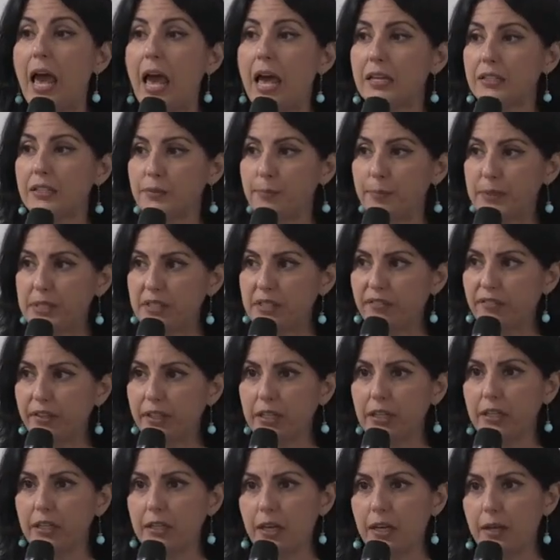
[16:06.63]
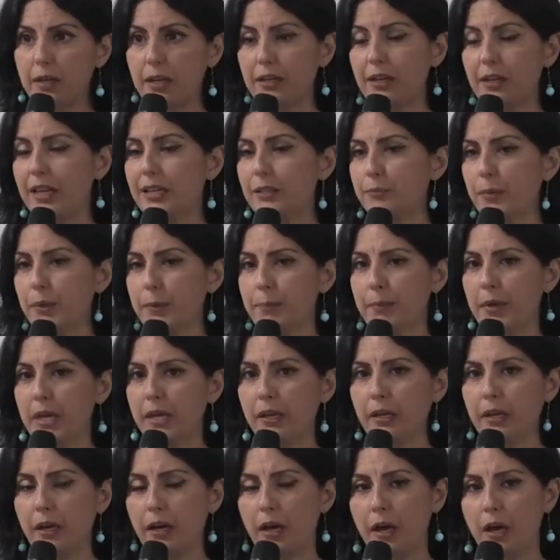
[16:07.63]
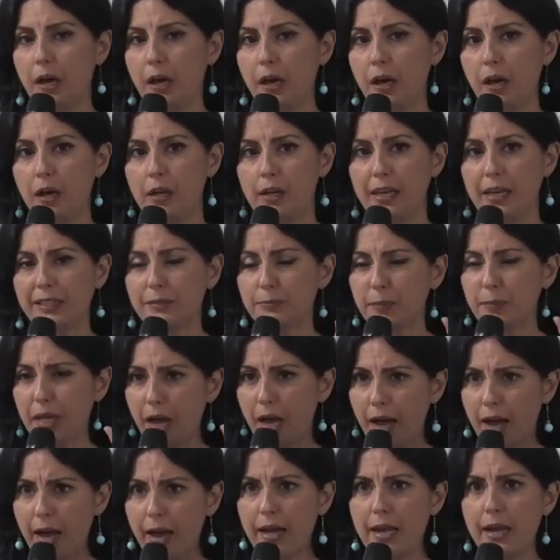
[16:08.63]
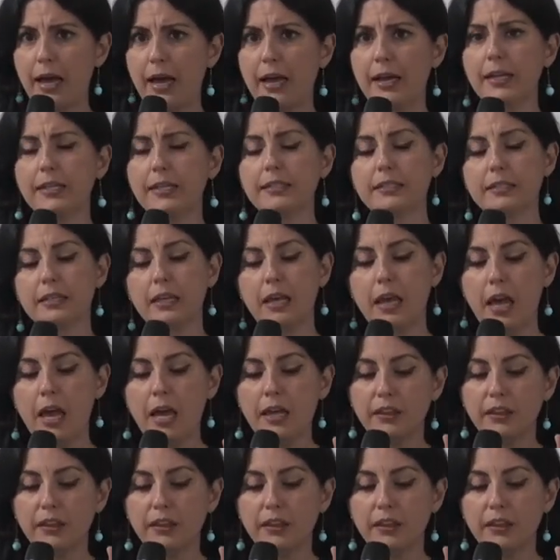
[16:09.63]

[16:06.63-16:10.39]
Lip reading: And specifically, let me highlight